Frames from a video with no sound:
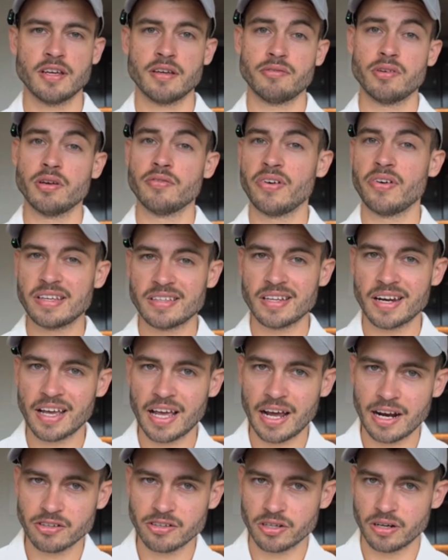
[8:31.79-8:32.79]
if you invest in a
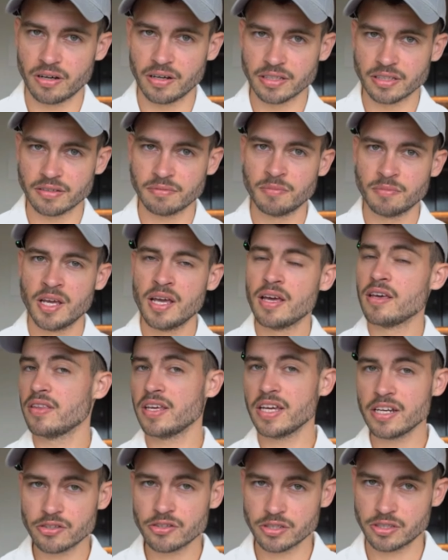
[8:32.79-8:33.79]
cash ISA,
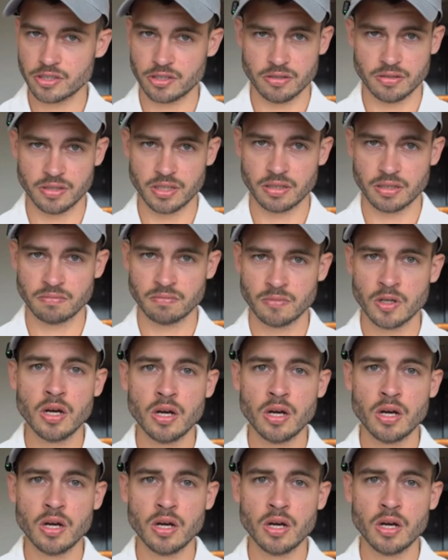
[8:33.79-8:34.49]
the interest you earn,